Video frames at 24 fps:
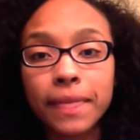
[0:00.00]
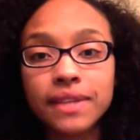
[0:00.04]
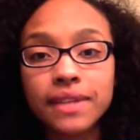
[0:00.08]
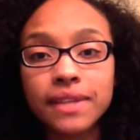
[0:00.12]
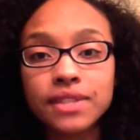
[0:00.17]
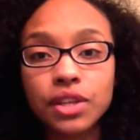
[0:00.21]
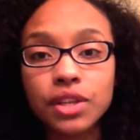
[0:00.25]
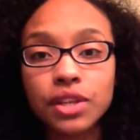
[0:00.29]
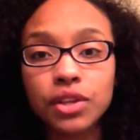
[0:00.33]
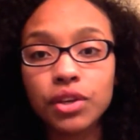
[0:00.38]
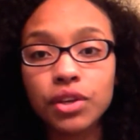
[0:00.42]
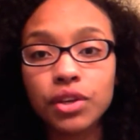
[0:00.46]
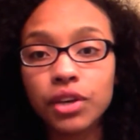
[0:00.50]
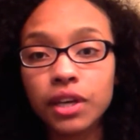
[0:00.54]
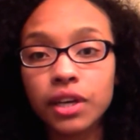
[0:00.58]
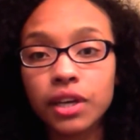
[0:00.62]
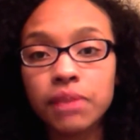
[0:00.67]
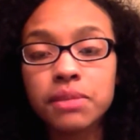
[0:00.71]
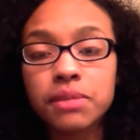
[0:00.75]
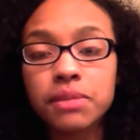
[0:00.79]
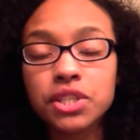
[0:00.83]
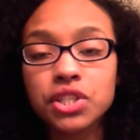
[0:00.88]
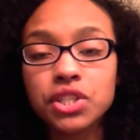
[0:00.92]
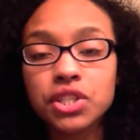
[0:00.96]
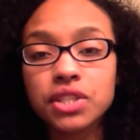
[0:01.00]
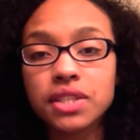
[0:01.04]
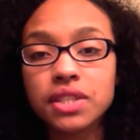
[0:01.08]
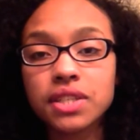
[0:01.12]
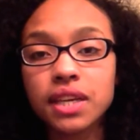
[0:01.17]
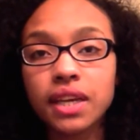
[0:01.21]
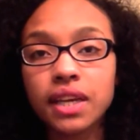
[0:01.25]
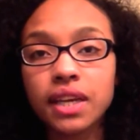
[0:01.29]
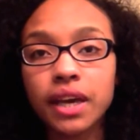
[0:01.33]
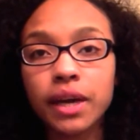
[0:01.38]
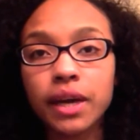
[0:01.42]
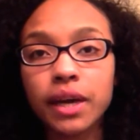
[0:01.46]
So the cream is just
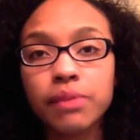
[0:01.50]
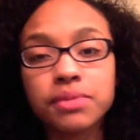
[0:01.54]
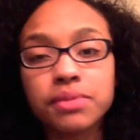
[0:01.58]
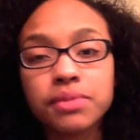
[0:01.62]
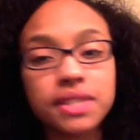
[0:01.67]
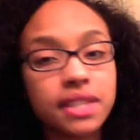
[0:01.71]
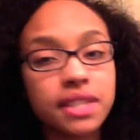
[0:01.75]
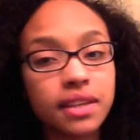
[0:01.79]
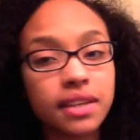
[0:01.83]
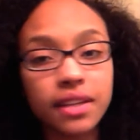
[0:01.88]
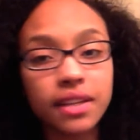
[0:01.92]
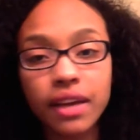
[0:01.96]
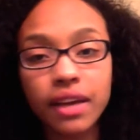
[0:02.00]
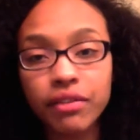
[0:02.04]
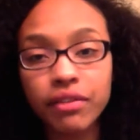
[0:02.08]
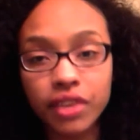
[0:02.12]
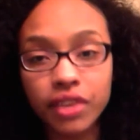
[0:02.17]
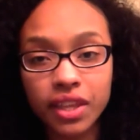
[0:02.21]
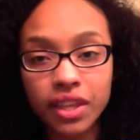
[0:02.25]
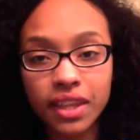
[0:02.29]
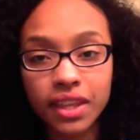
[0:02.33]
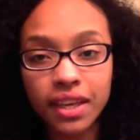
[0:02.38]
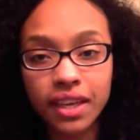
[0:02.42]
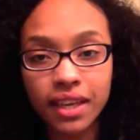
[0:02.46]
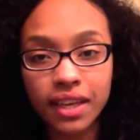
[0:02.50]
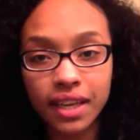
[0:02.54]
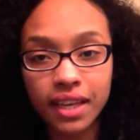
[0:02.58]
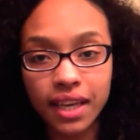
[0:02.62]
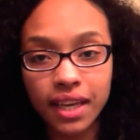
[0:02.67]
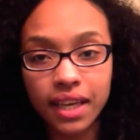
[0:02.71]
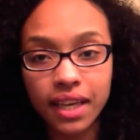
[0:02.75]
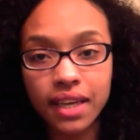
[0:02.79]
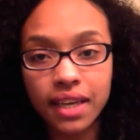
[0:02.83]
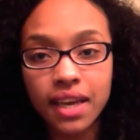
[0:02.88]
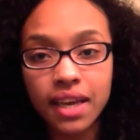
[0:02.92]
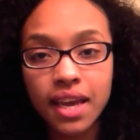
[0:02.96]
going to help seal everything
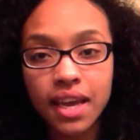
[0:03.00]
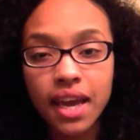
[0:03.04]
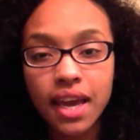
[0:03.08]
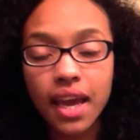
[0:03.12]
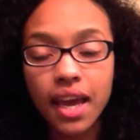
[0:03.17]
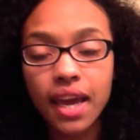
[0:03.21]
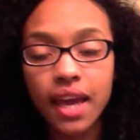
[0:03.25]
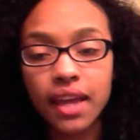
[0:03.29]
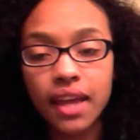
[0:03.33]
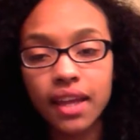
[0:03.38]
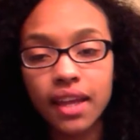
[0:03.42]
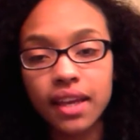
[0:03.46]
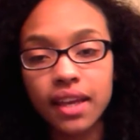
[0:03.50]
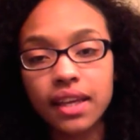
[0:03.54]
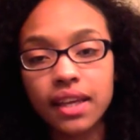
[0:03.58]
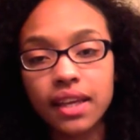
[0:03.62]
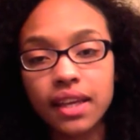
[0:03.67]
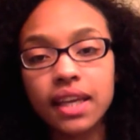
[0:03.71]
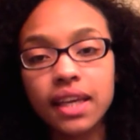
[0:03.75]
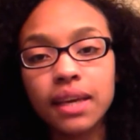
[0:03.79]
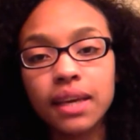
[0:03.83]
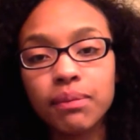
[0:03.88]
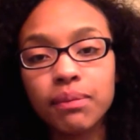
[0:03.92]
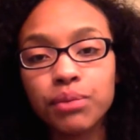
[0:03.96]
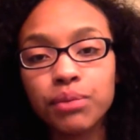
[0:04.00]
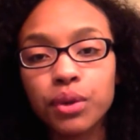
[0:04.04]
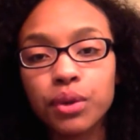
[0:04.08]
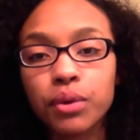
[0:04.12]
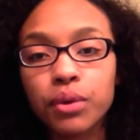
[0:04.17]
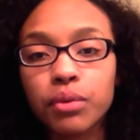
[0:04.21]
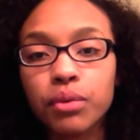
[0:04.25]
in and keep